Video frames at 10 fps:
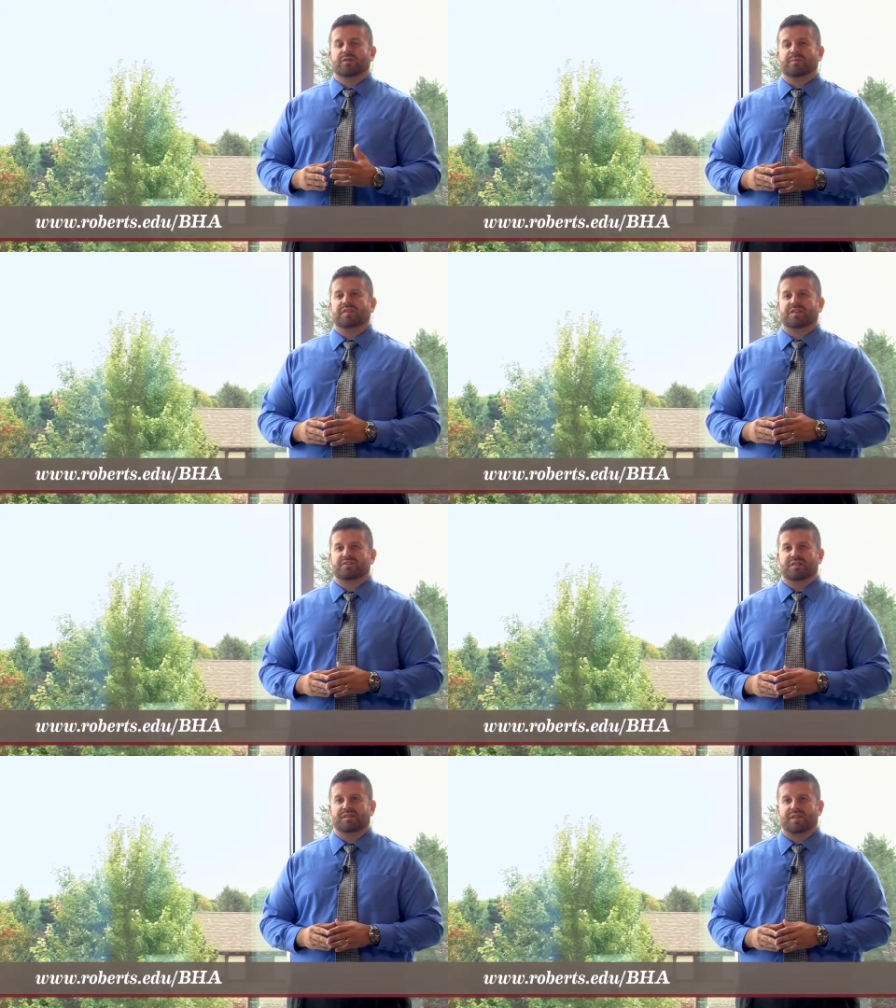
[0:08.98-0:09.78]
for
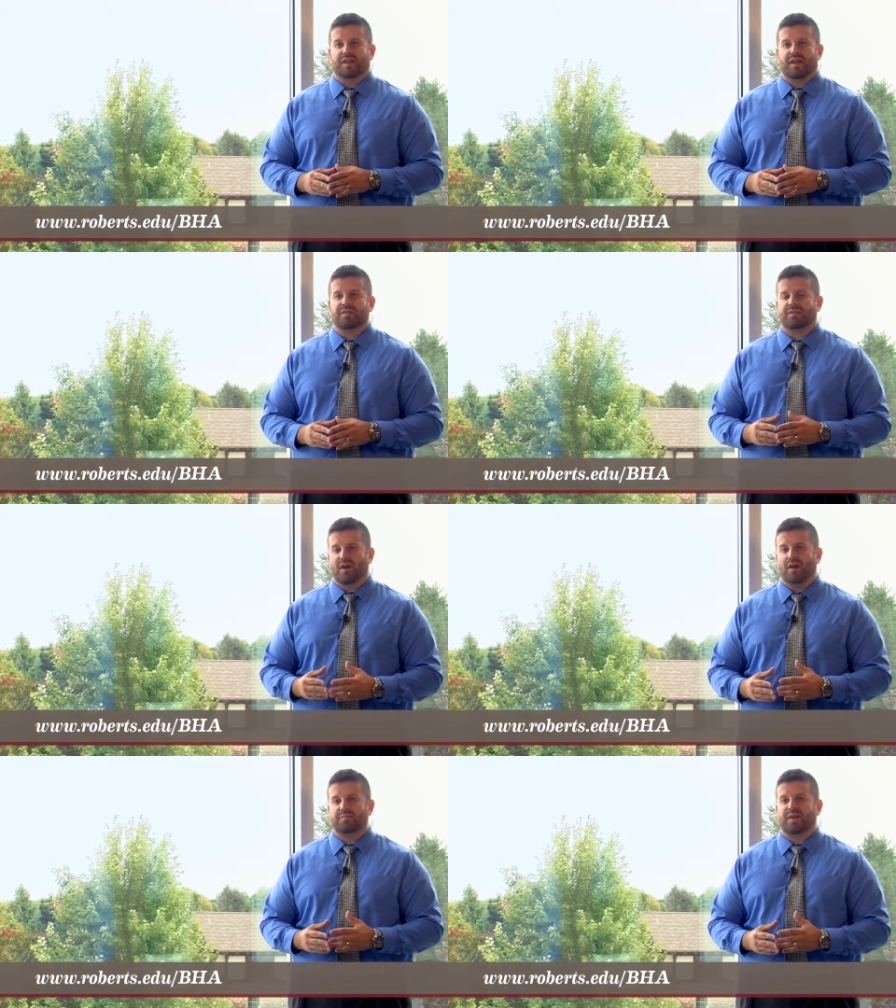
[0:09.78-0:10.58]
positions that I
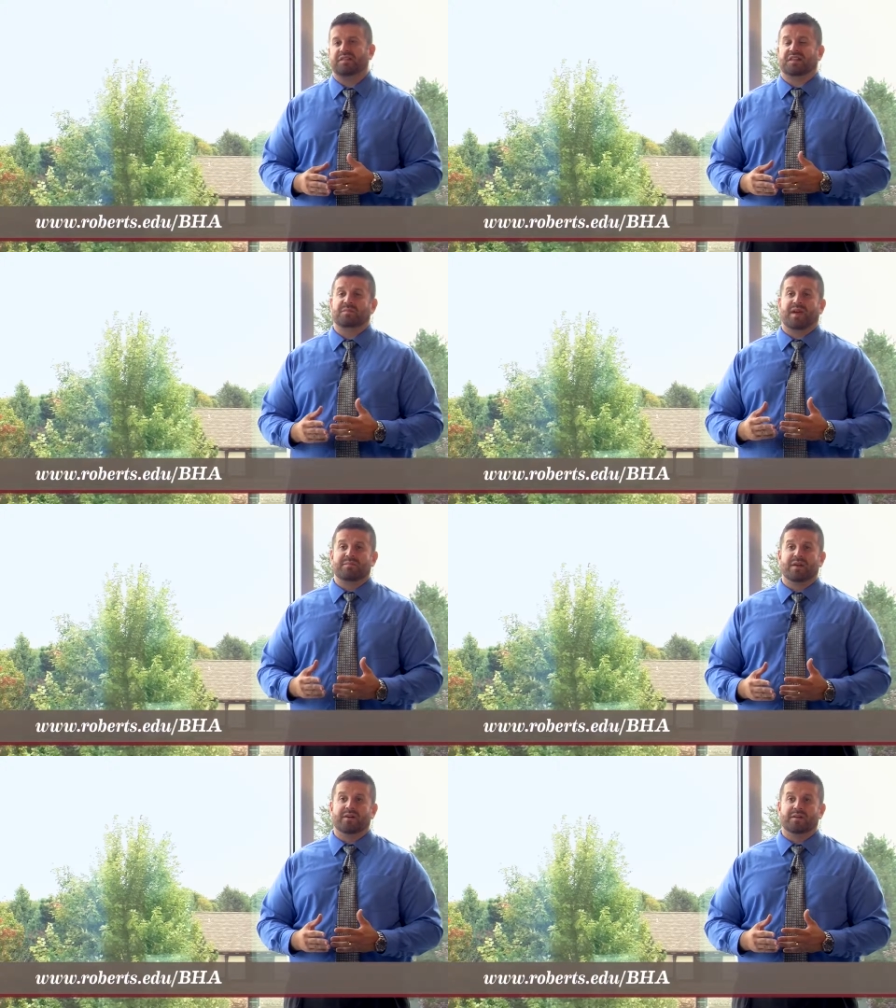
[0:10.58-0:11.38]
thought, based on my
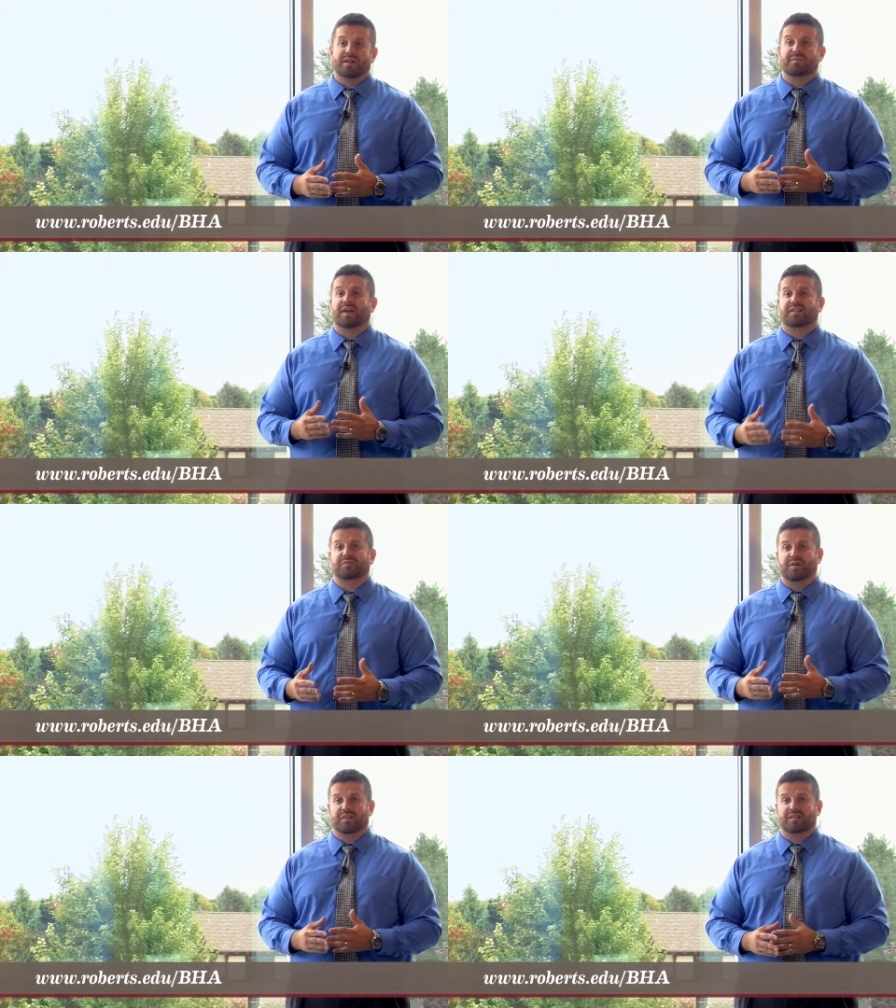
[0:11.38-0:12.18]
merit and my
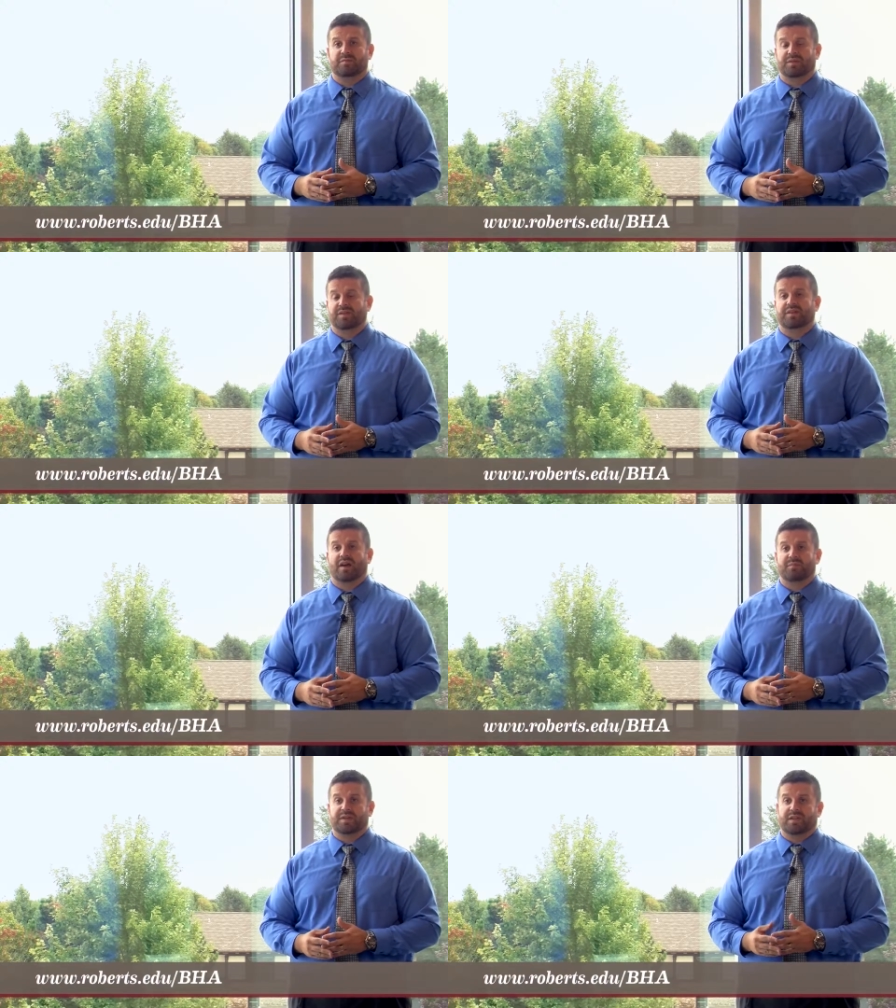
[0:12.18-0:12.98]
experience within the
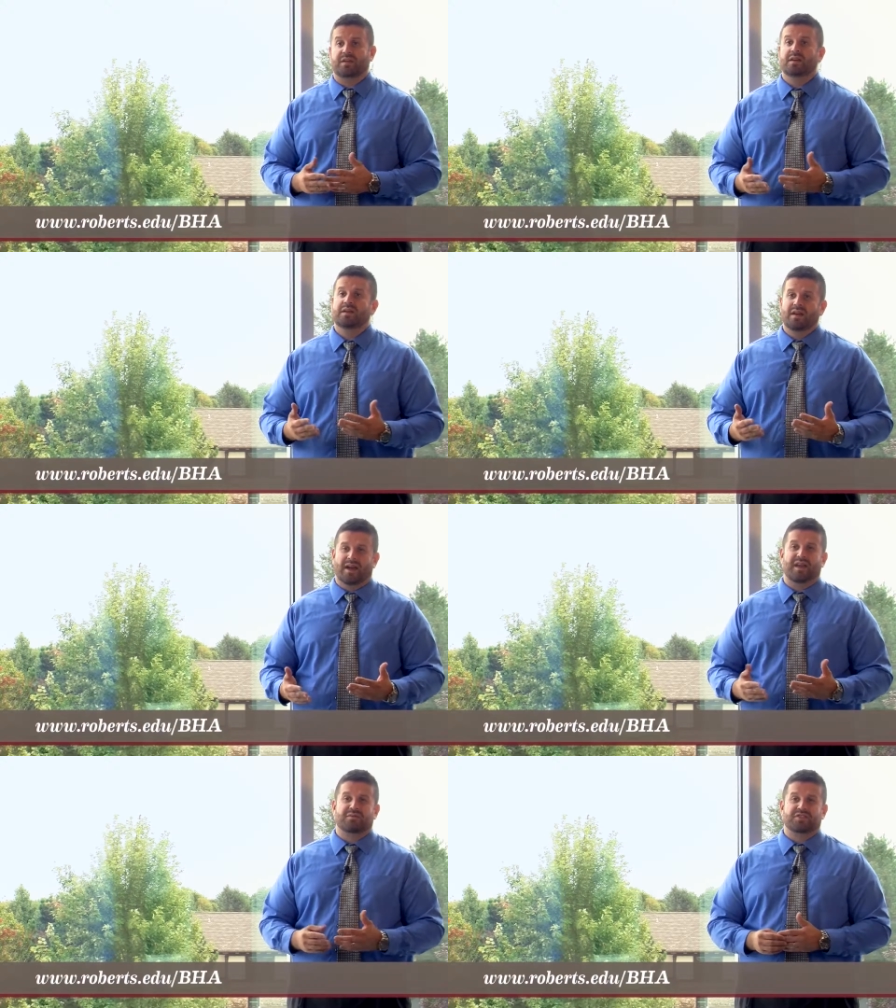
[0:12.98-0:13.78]
company,
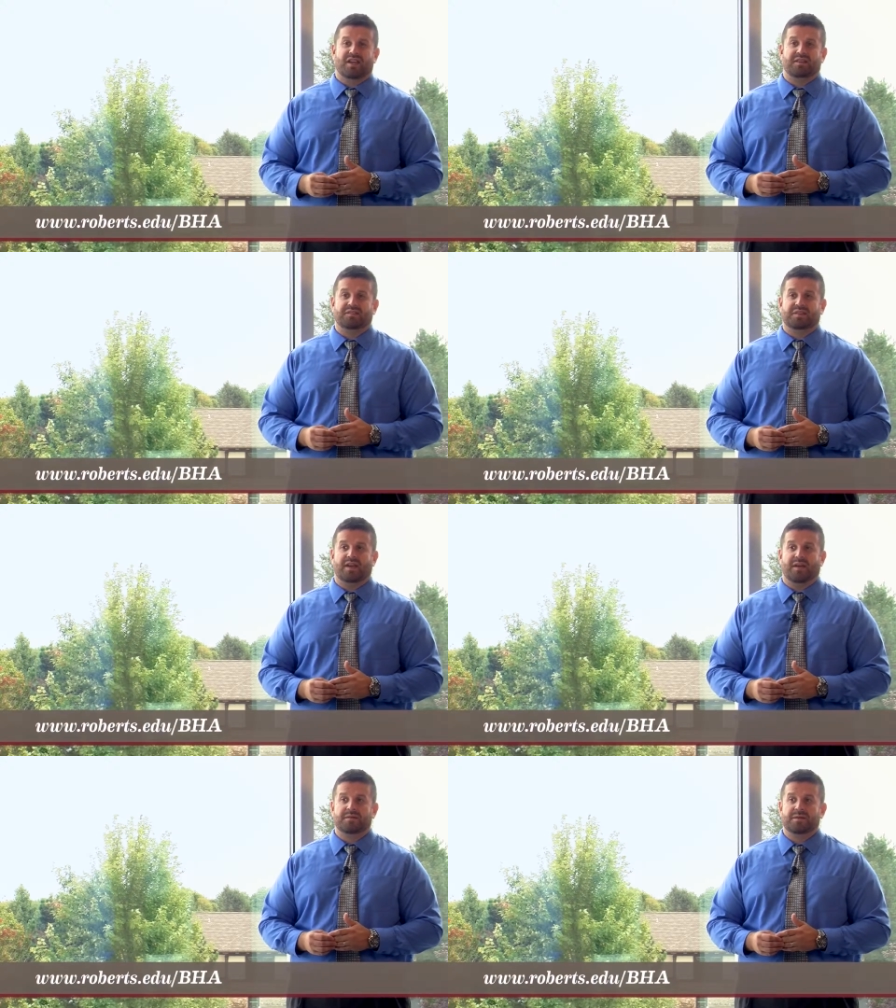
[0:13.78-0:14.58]
I'd have a chance to
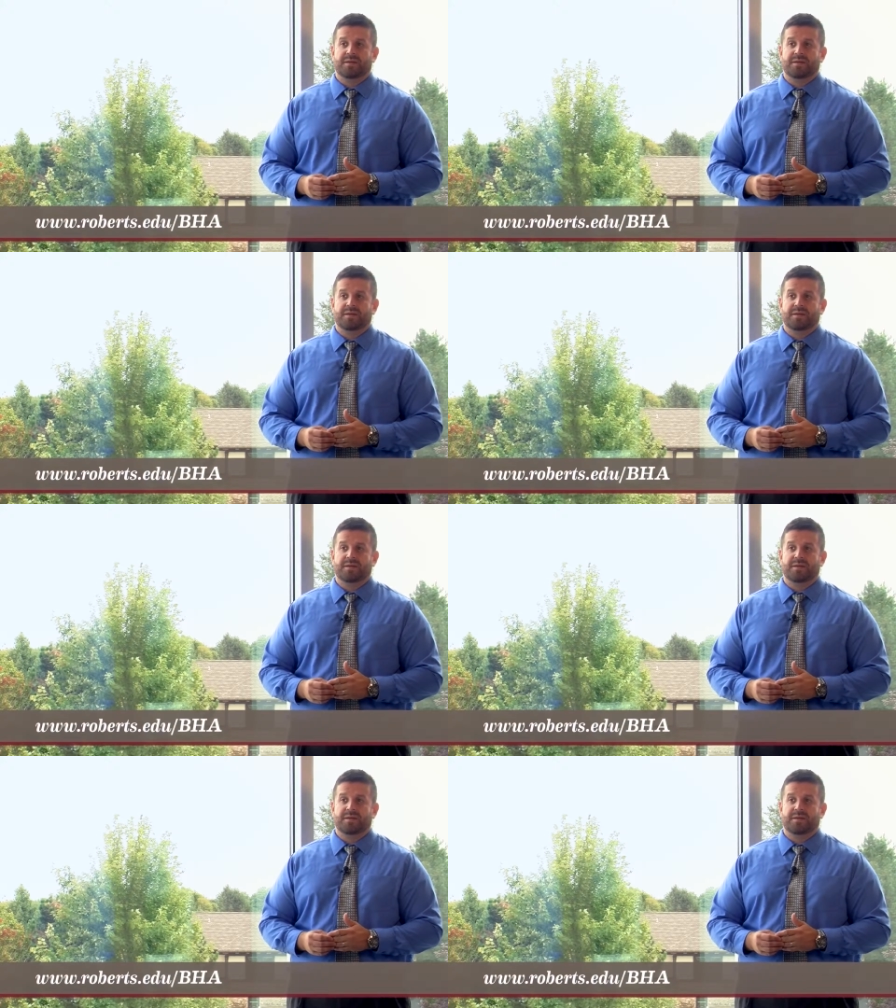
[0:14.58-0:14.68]
get.